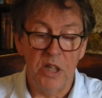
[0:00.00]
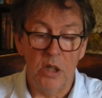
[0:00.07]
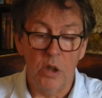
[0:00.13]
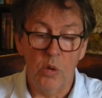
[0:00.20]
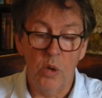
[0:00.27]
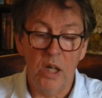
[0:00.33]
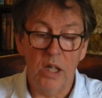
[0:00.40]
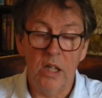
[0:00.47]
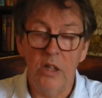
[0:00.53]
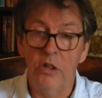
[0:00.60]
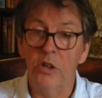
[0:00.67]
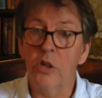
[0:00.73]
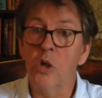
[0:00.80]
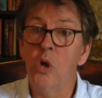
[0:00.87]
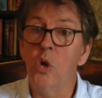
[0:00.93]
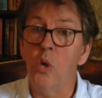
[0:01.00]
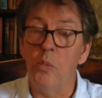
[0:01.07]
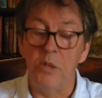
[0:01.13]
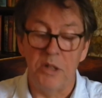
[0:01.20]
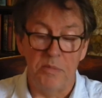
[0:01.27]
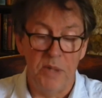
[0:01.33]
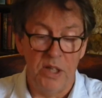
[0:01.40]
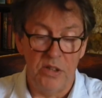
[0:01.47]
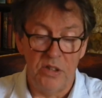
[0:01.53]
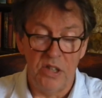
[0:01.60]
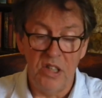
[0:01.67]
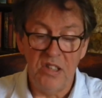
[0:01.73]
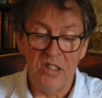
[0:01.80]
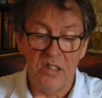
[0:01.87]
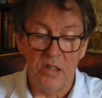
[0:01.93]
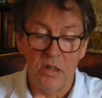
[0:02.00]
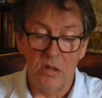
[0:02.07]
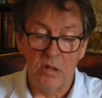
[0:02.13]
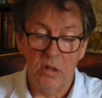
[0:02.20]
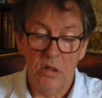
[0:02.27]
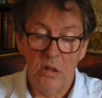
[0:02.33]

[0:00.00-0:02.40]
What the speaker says: quickly and the corpse made decent,